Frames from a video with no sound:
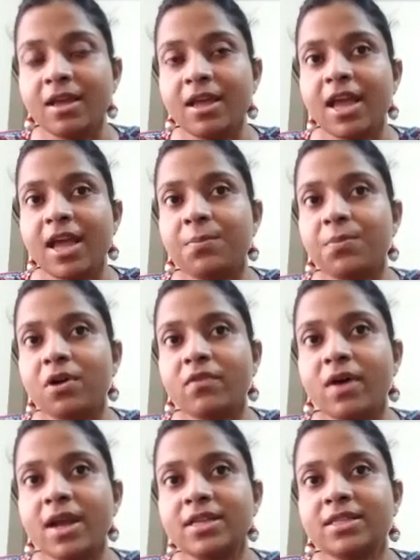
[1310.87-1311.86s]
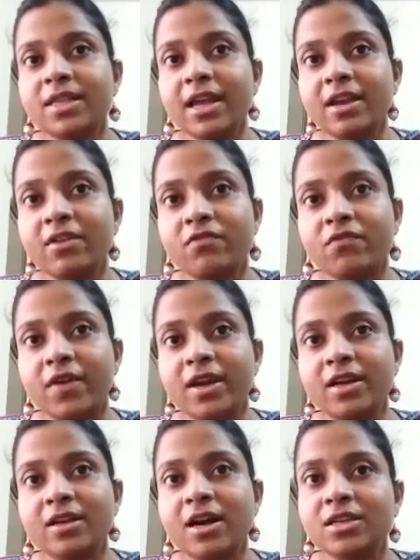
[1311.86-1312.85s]
it provides the infant
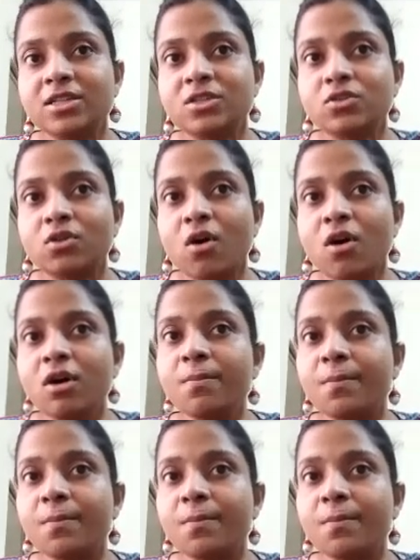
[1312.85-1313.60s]
a strong